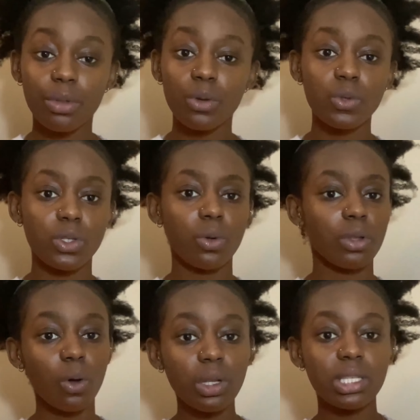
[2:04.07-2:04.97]
So the whole
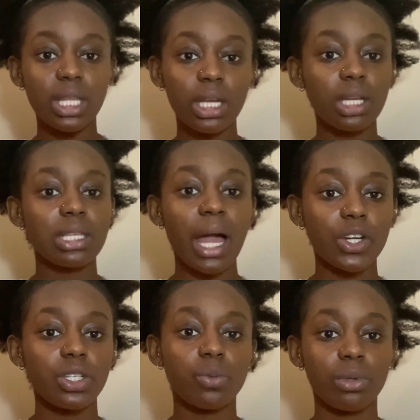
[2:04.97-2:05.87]
aesthetic is actually
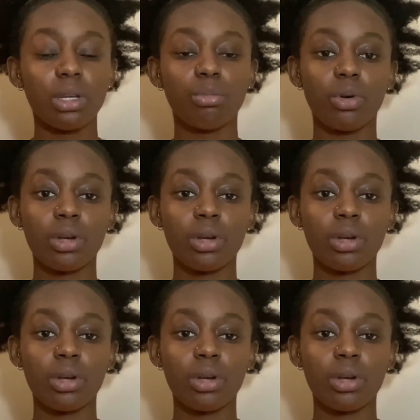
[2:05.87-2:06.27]
really important,